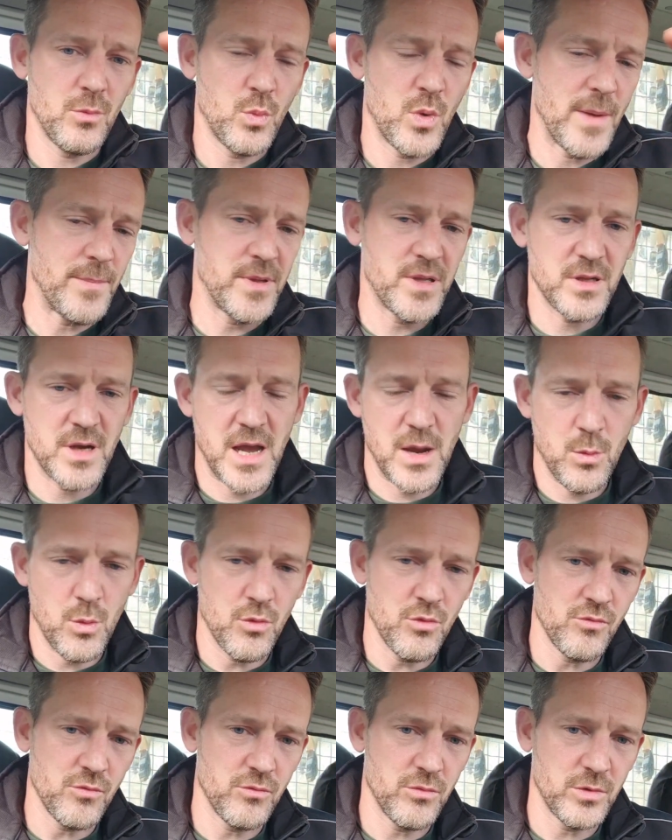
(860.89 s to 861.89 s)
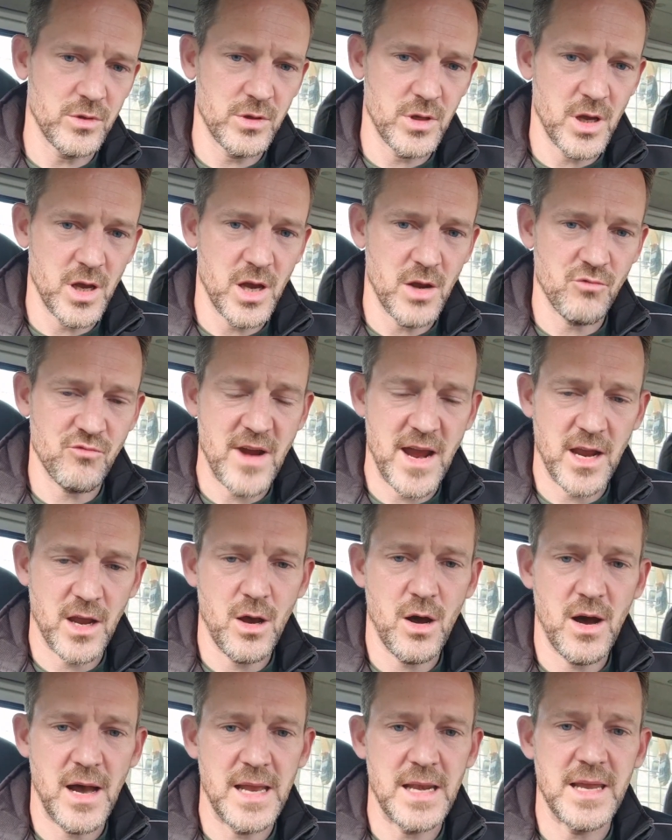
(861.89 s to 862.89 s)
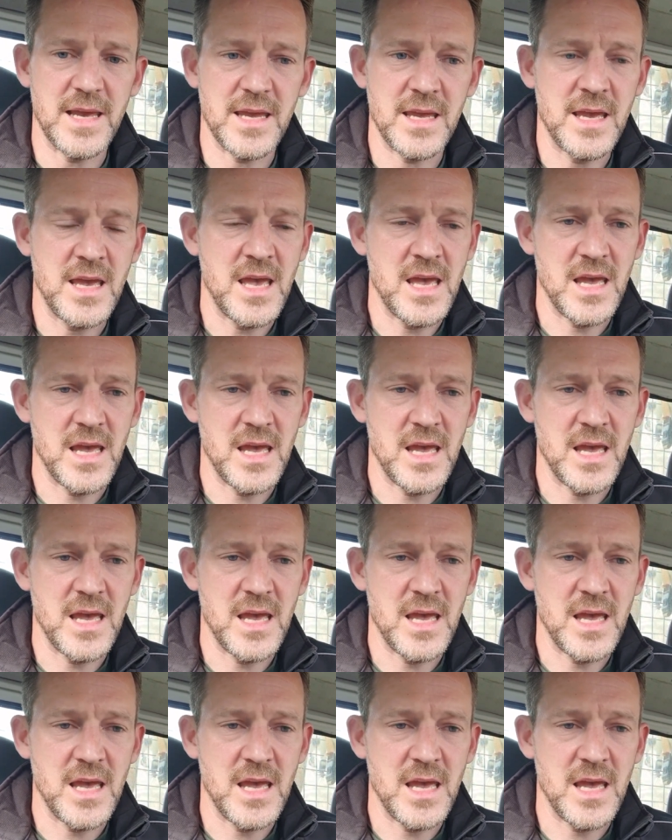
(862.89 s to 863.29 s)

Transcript: website will rank highly,